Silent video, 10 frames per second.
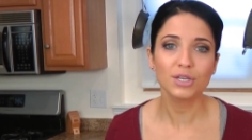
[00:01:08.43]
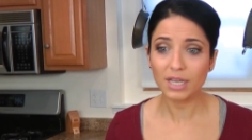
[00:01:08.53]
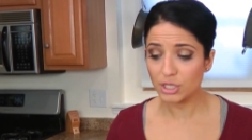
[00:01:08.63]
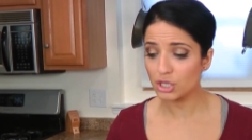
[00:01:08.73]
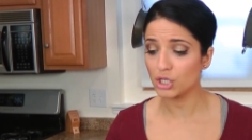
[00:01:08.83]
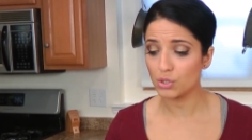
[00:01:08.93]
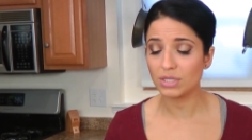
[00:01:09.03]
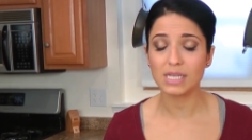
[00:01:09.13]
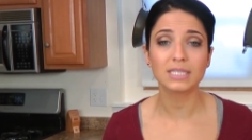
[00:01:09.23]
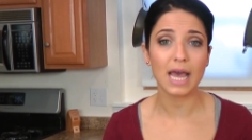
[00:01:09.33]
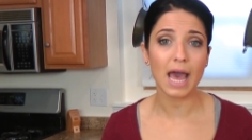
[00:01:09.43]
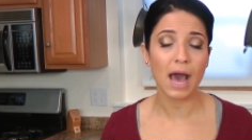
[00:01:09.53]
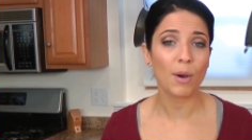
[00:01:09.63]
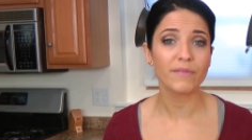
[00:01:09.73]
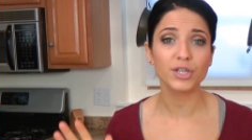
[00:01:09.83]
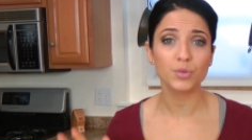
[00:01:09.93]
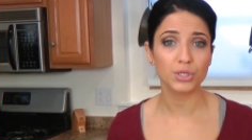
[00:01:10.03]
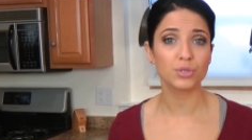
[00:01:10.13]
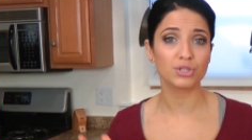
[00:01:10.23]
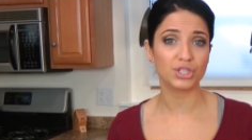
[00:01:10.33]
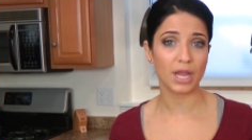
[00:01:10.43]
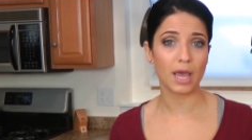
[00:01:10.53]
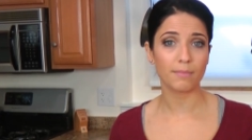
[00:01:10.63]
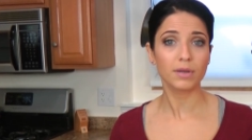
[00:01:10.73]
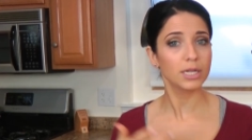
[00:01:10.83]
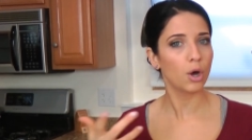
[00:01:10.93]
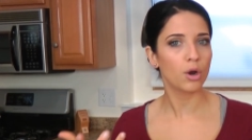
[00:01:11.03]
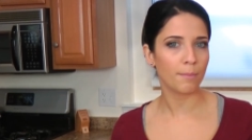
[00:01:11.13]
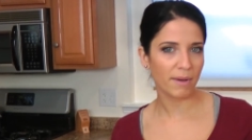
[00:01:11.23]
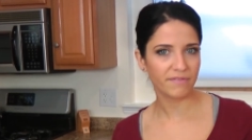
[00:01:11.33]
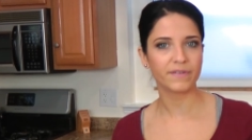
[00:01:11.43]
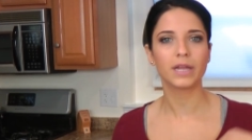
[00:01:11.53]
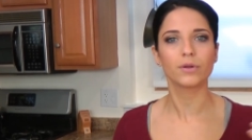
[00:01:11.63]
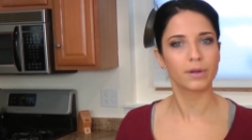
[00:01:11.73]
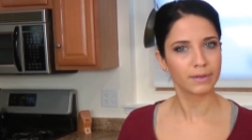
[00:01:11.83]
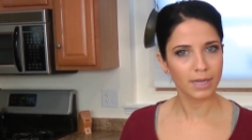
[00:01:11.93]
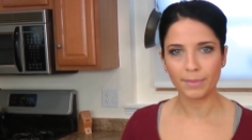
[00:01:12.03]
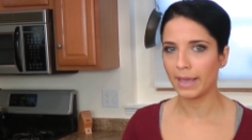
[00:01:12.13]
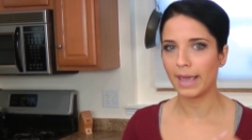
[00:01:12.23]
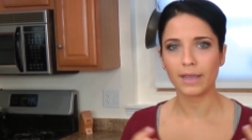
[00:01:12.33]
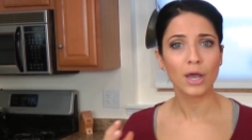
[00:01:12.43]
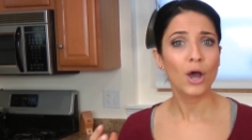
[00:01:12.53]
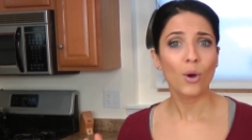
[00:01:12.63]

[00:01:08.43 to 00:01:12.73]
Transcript: You can just use this however you would use jam, you know, on a muffin, on a cupcake,